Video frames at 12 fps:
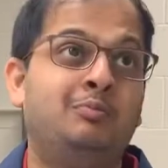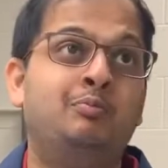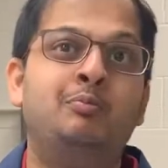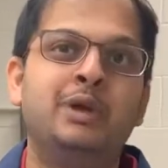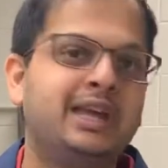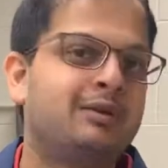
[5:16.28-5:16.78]

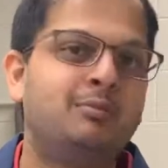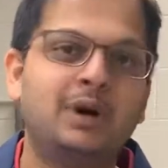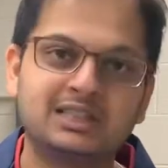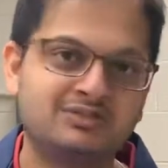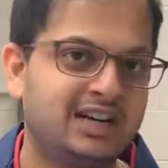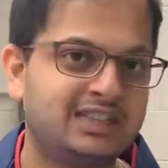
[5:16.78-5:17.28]
big
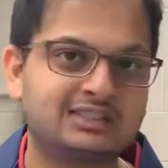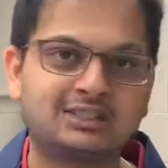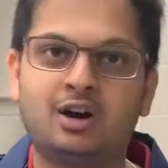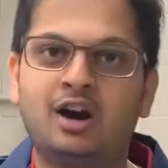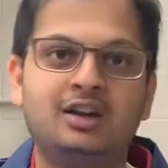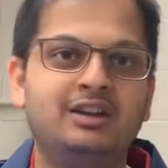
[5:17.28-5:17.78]
buzzwords
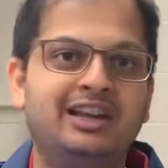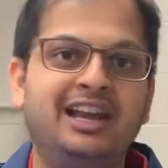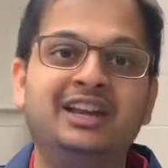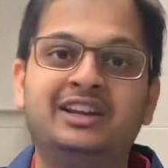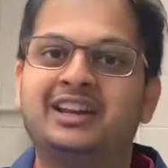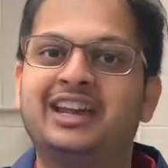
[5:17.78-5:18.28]
called
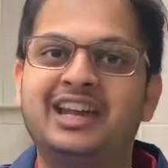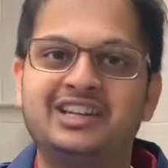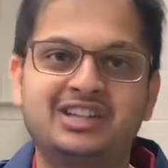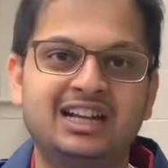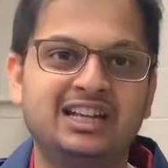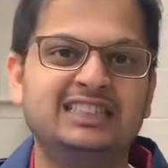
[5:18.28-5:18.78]

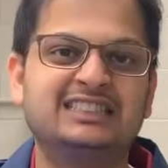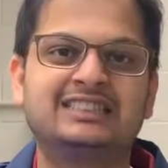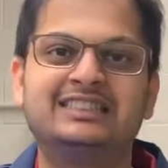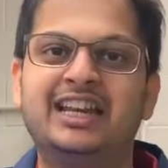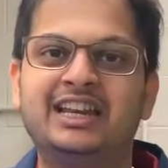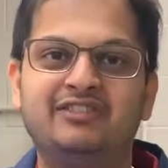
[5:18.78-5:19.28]
integrations,
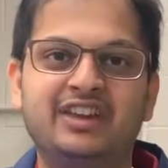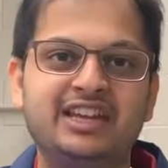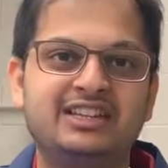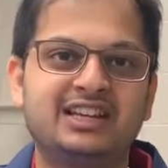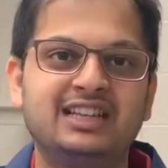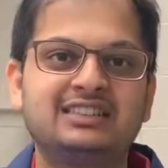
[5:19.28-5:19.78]

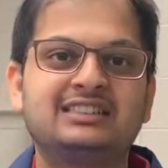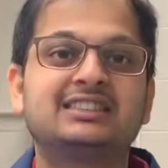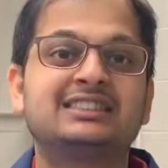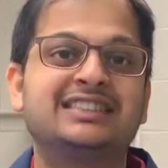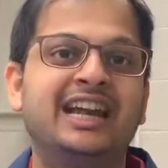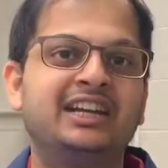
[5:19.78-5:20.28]
derivations,
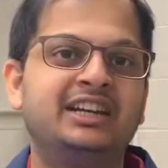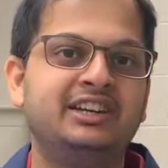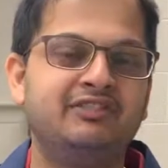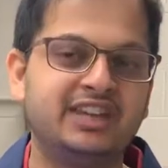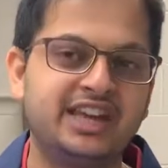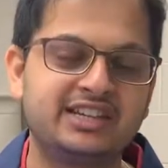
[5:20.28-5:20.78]
standard
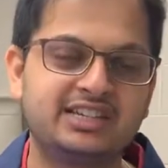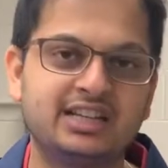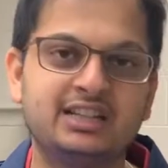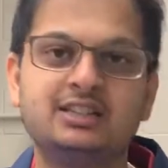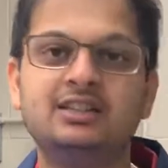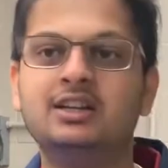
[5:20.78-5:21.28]

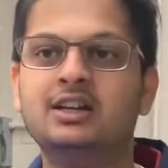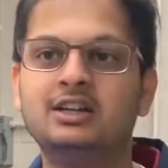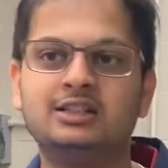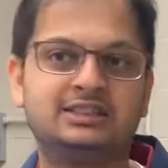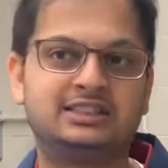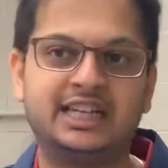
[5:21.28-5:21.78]
deviation,
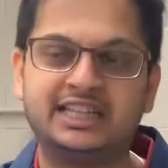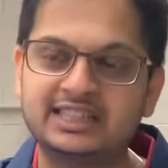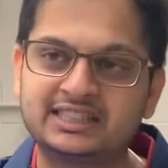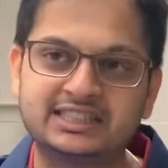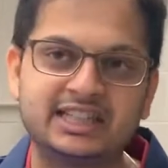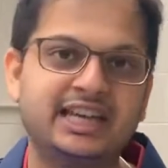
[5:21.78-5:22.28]

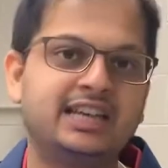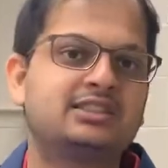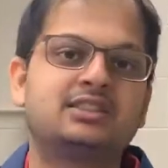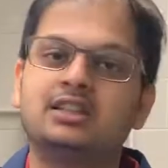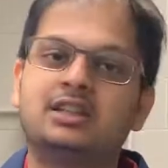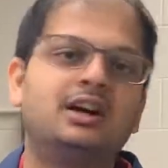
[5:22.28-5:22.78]
statistics,
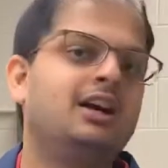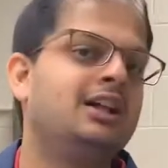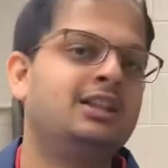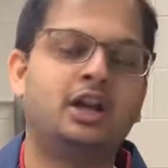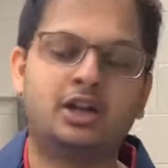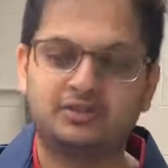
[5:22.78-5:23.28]
a
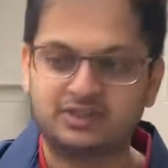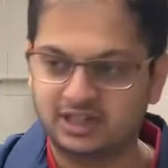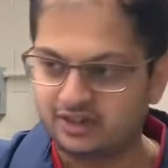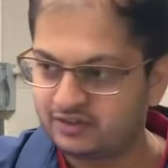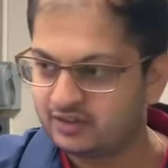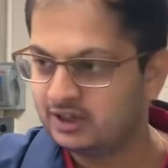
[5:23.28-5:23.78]
lot of
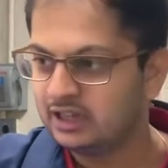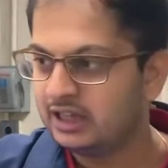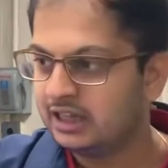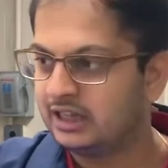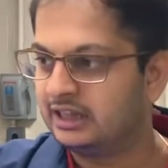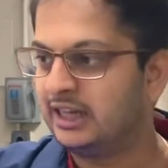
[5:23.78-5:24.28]
stuff.
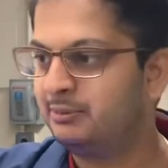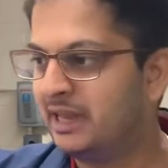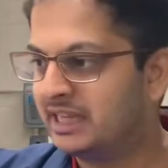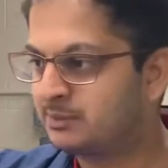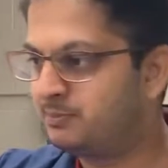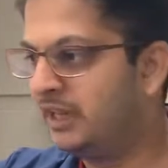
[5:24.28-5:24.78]
Let me
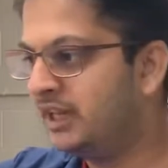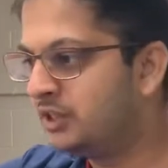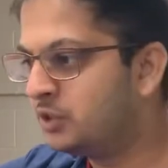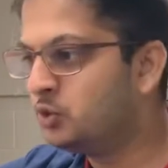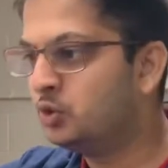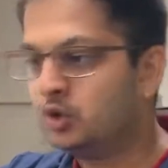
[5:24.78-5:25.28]
explain
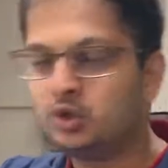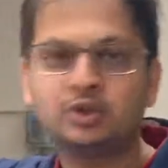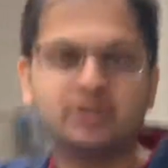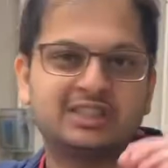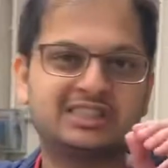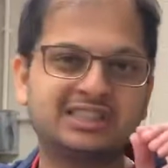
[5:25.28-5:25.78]
you
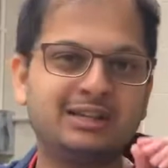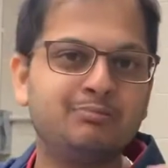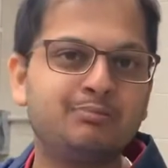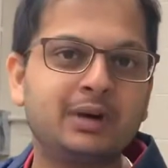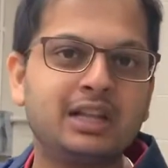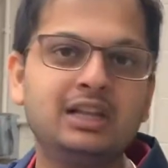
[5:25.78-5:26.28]
the
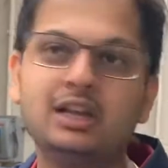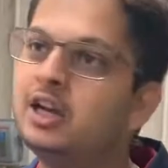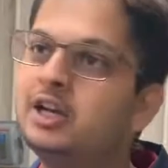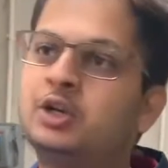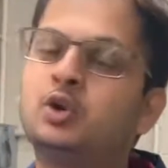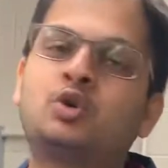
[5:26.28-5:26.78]
simple
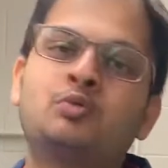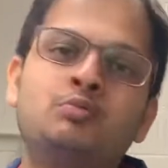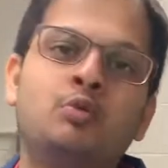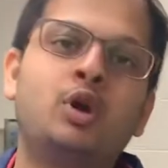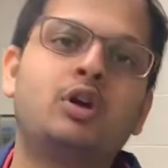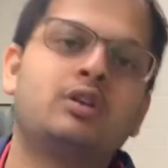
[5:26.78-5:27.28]
to
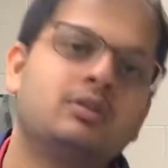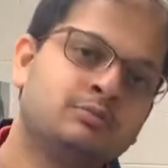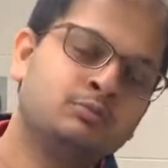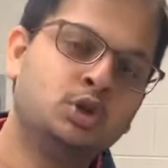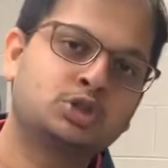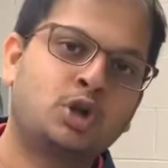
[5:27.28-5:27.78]

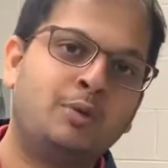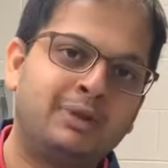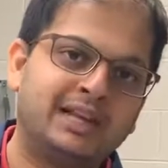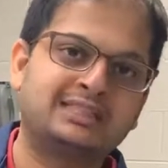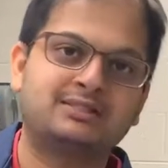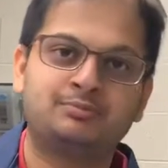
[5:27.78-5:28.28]
most
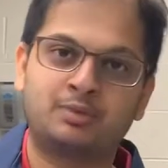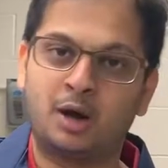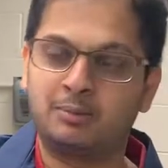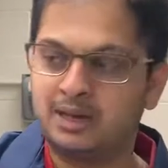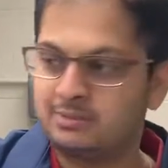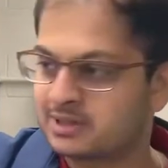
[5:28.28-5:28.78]
complex
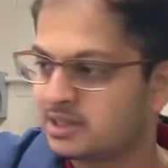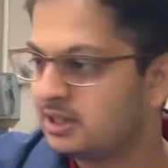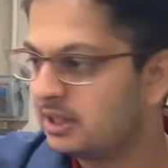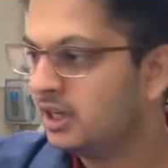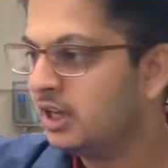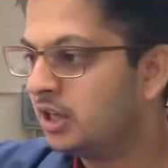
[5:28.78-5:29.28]
problems.
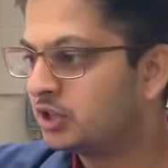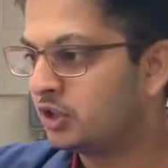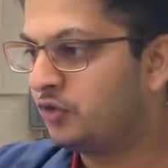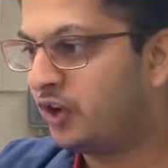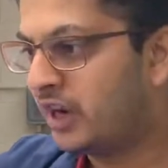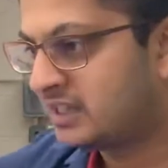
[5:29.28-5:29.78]
So
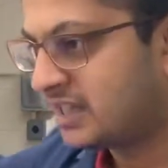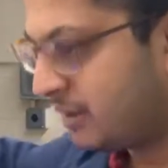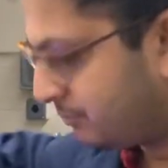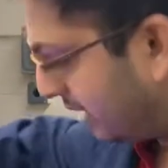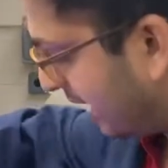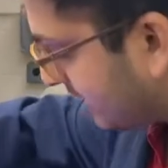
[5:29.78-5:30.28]
for
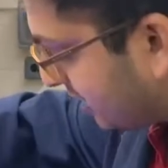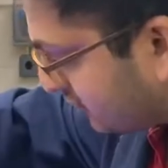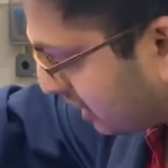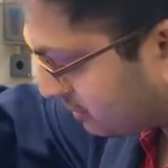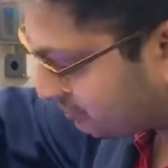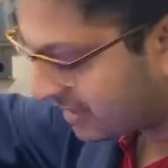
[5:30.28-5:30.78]
example, as I
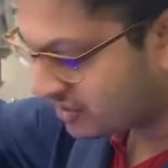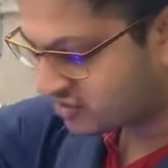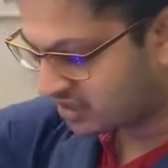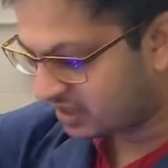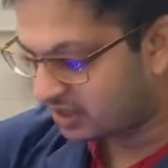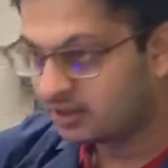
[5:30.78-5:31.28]
just
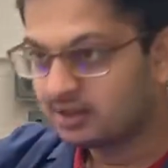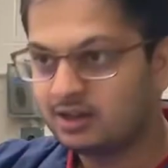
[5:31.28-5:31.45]
mentioned,